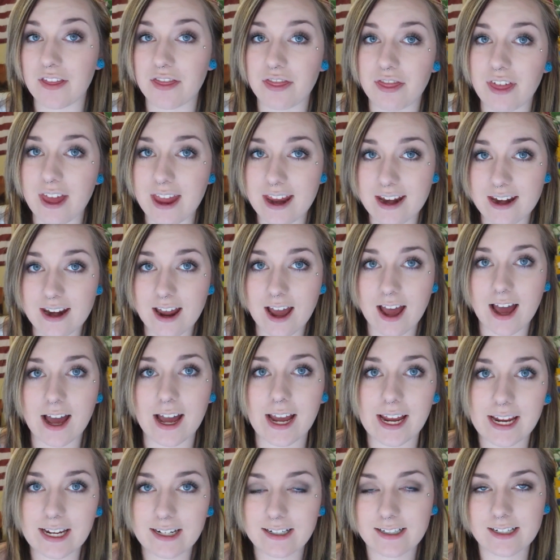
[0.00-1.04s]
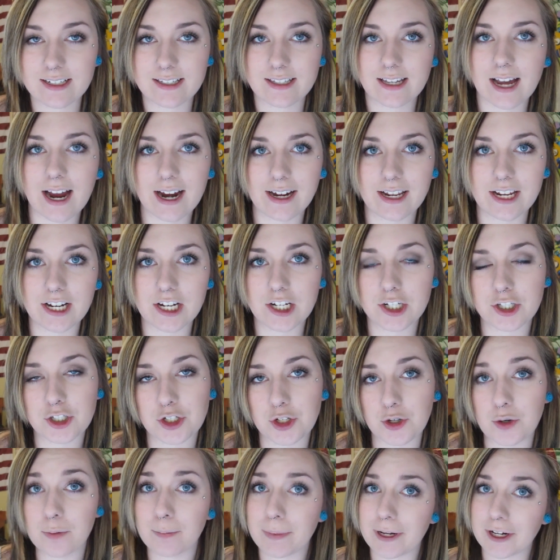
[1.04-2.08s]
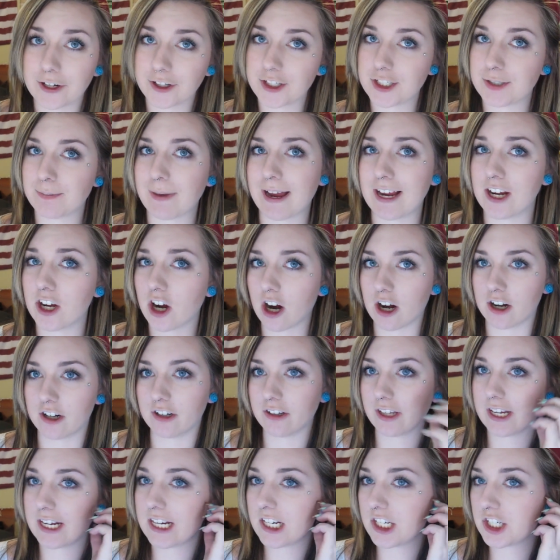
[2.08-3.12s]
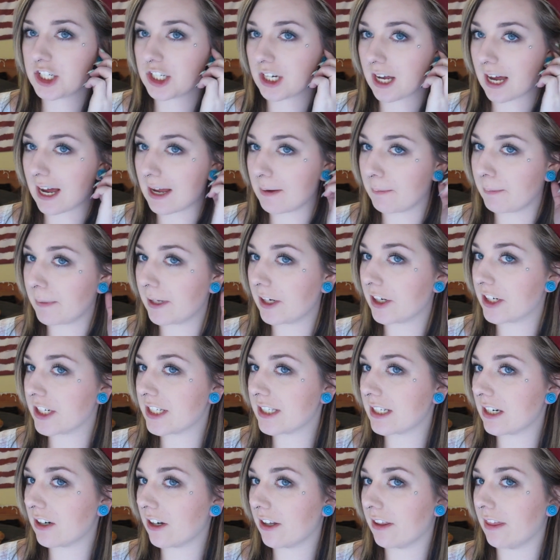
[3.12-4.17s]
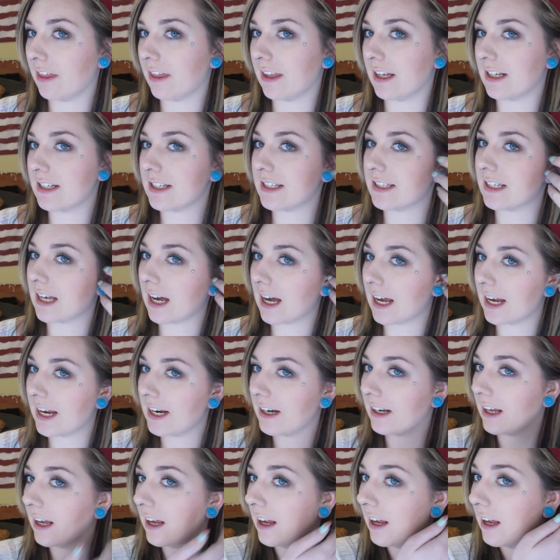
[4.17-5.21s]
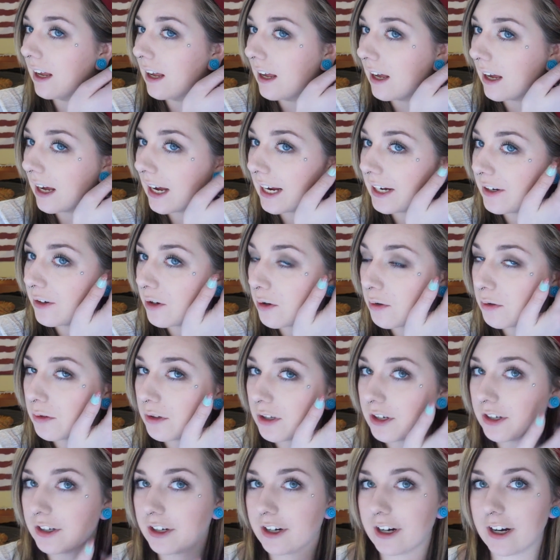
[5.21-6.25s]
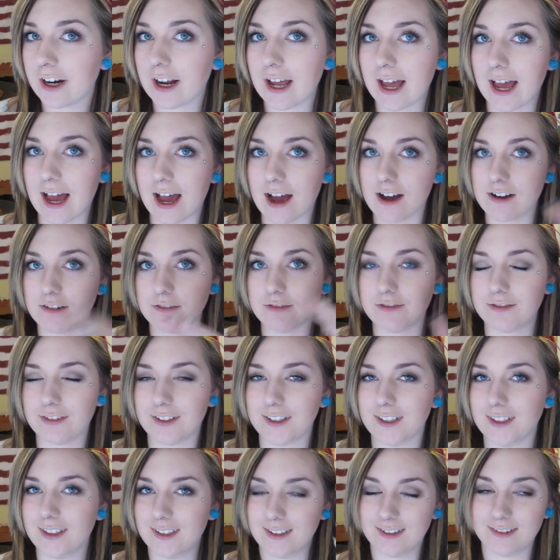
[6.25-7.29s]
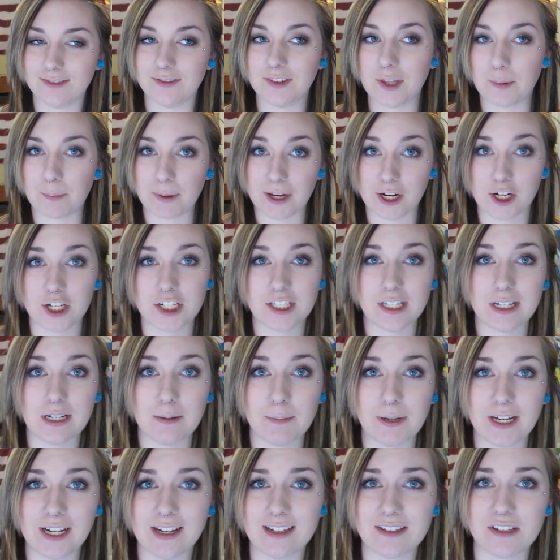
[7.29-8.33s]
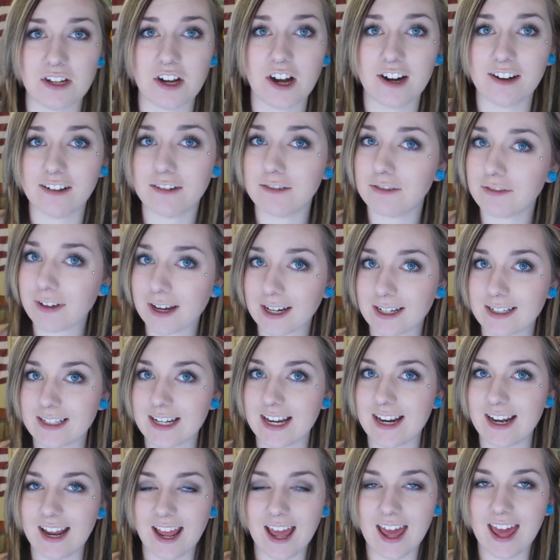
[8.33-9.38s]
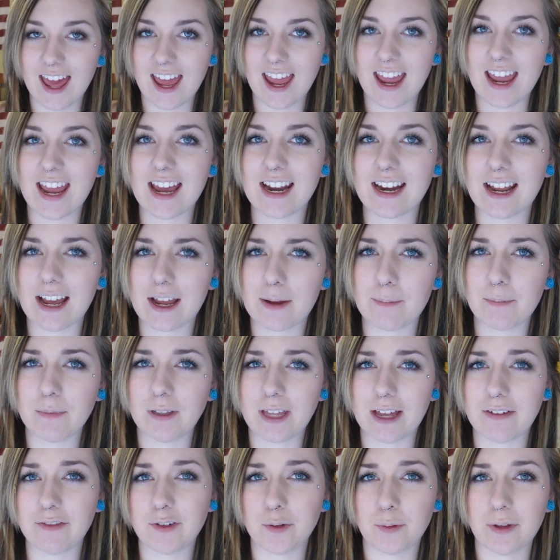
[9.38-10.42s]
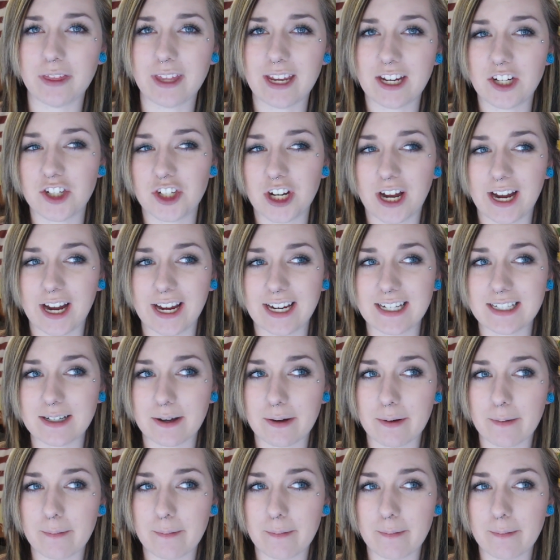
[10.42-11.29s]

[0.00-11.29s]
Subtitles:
And then I decided to pierce my cartilage. I pierced it on this side. I no longer have the piercing because it got infected, and I'm left with a giant